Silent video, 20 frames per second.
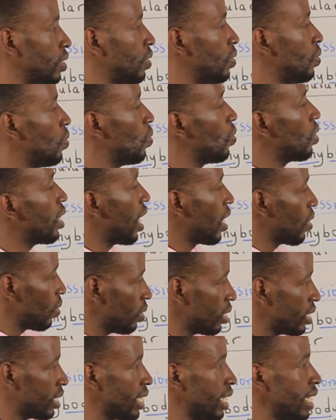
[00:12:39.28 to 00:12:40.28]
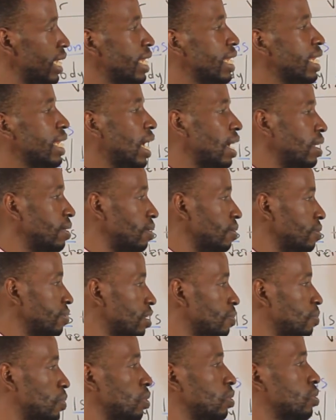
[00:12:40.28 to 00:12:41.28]
You cannot say none of
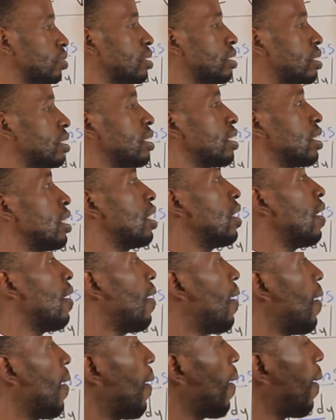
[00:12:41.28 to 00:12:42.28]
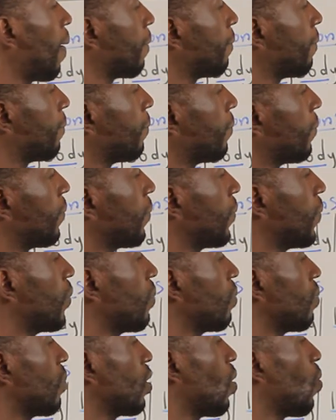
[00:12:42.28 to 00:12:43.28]
the books
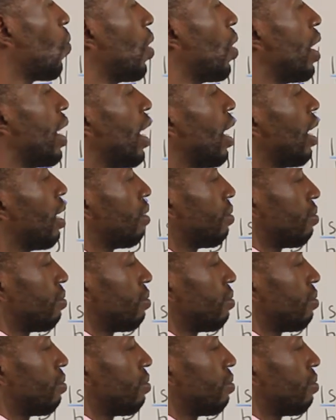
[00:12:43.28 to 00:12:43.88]
were.